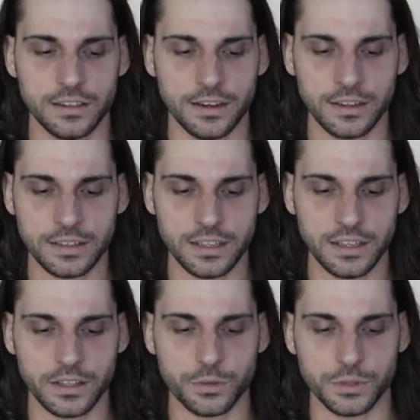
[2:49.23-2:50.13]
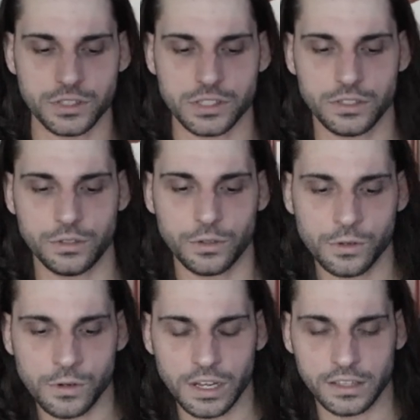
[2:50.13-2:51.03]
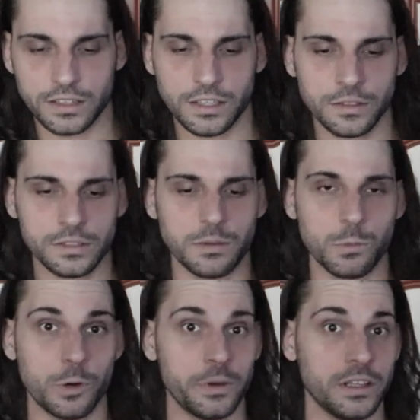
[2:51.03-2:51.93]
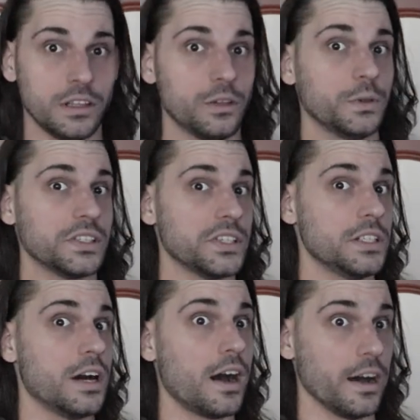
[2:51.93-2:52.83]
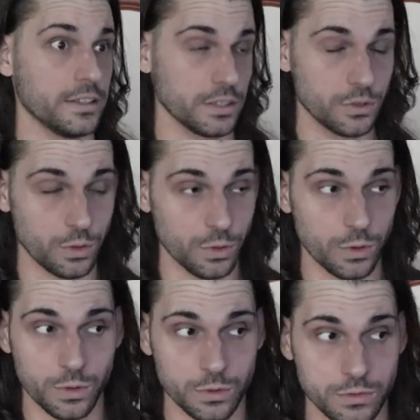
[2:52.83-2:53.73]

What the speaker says: thought it was cool until the moment it was not cool.